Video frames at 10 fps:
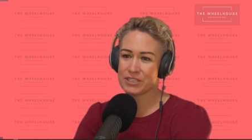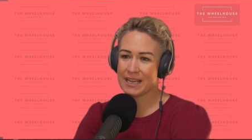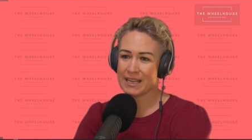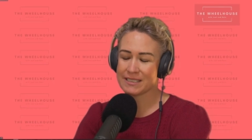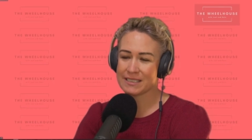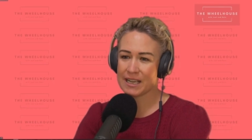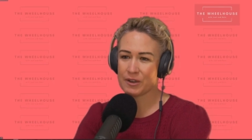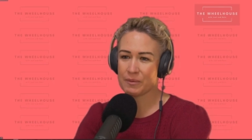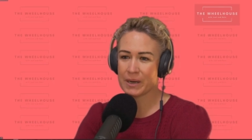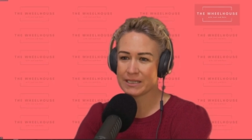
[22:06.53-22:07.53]
she had to
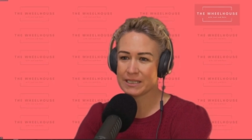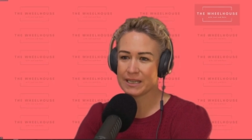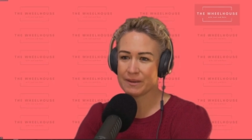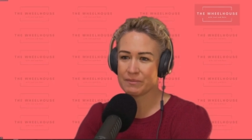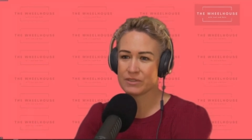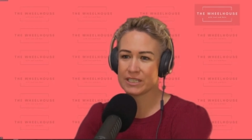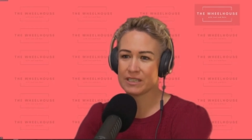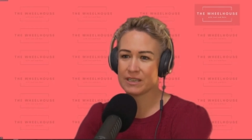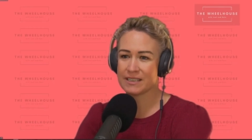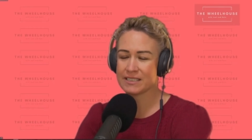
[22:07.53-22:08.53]
say goodbye to him,
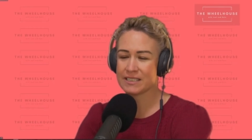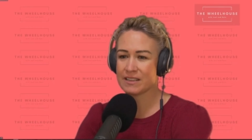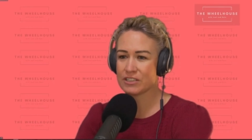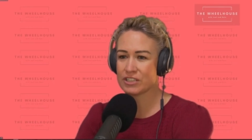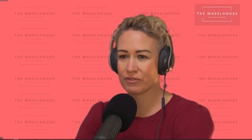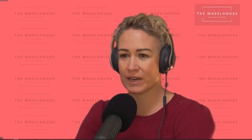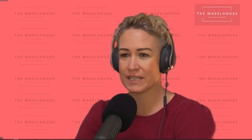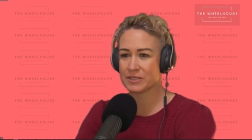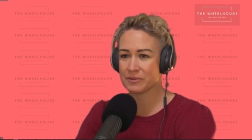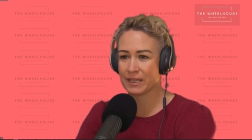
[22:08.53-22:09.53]
she has said that she's
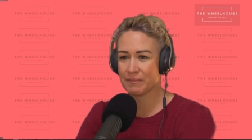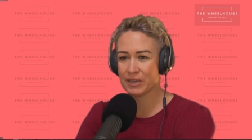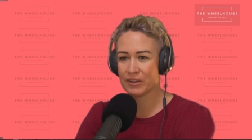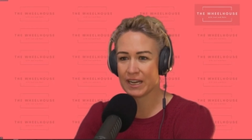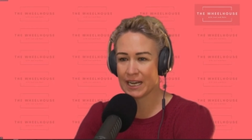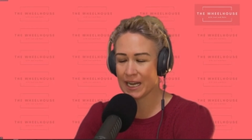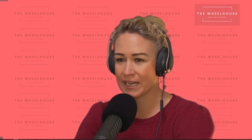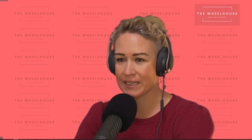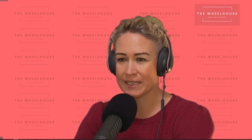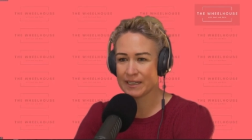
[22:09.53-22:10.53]
raced with him in her
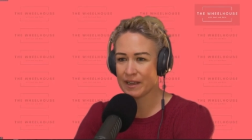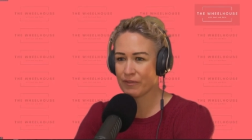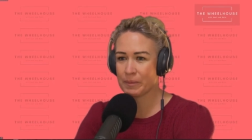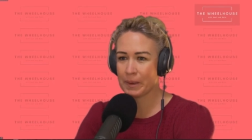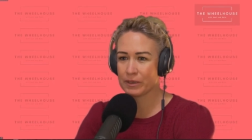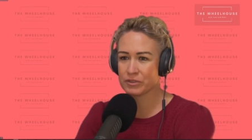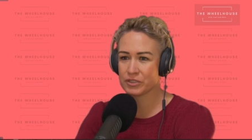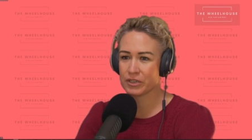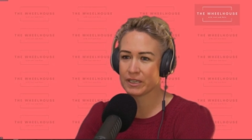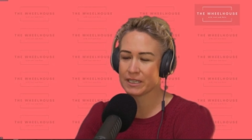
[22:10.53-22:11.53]
heart and every pedal
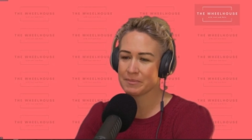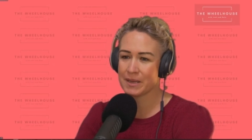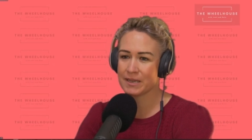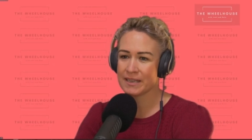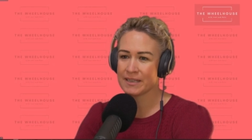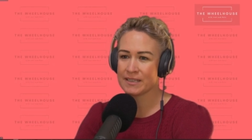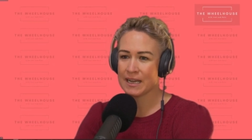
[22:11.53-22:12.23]
stroke has meant